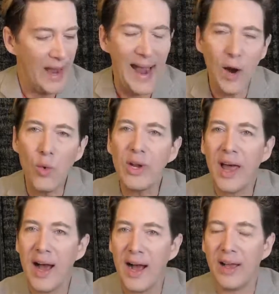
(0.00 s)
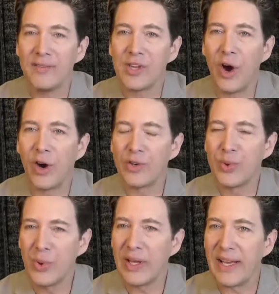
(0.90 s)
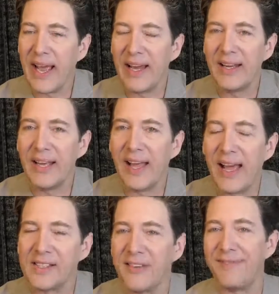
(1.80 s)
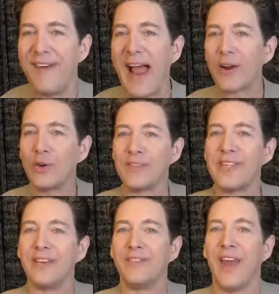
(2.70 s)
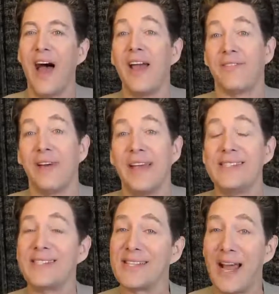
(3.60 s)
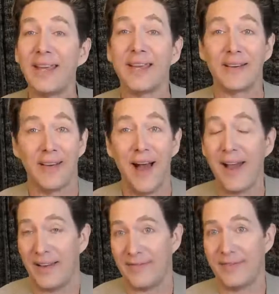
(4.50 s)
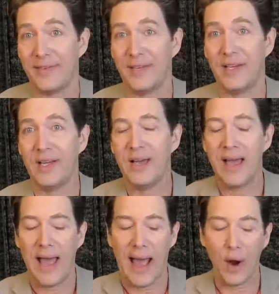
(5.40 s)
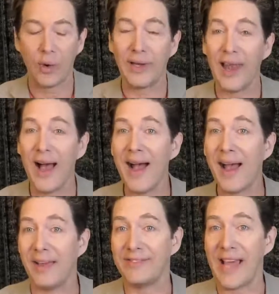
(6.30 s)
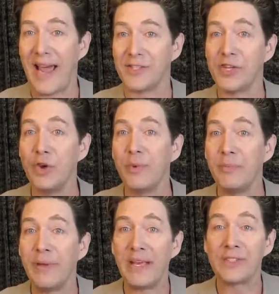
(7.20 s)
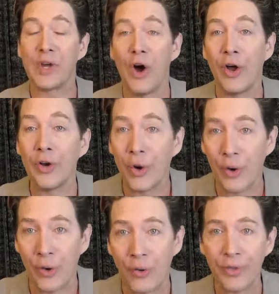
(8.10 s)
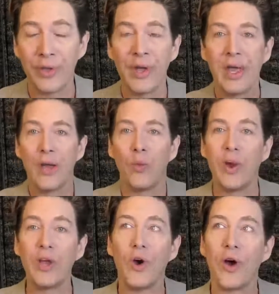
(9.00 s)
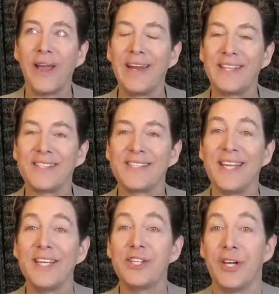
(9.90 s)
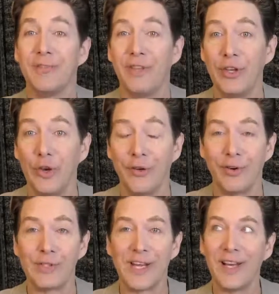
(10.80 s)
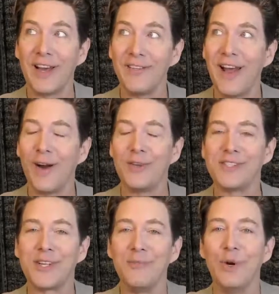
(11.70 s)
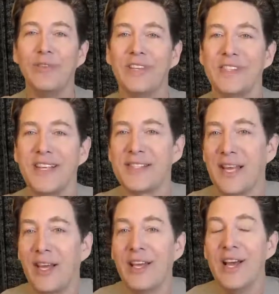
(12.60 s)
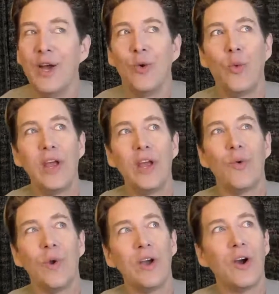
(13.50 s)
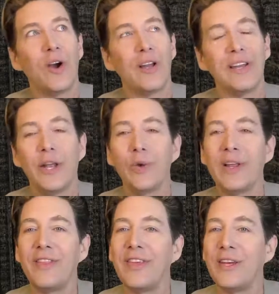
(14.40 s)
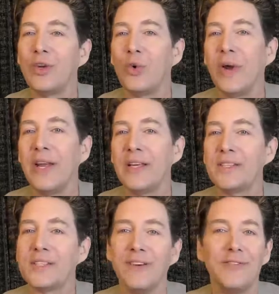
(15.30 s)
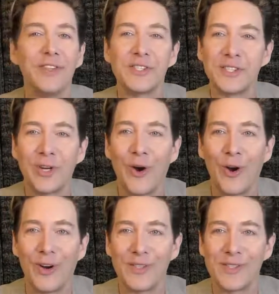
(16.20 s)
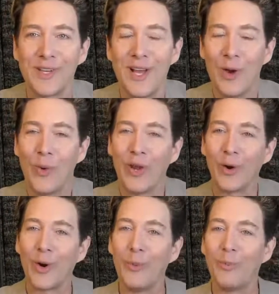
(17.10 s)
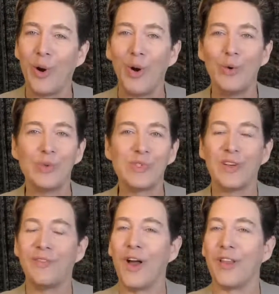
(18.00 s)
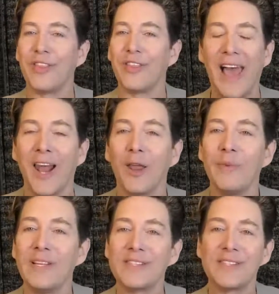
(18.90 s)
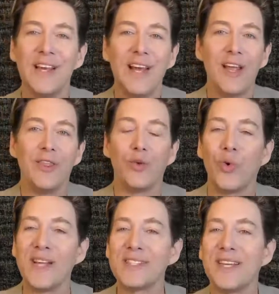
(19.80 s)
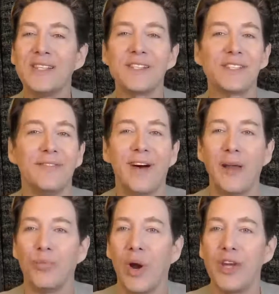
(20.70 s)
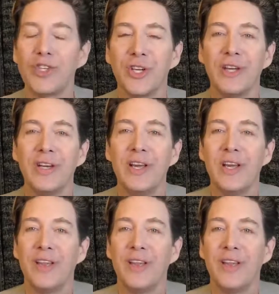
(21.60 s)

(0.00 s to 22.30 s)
our lives are truly, and as a faculty of life, a psychic life. Our lives as human beings on Earth, we are an extension of the universe. I love how in some movies they say, we are literally the ingredients of the stars. We are composed of all of the elements, the resonance, the vibration.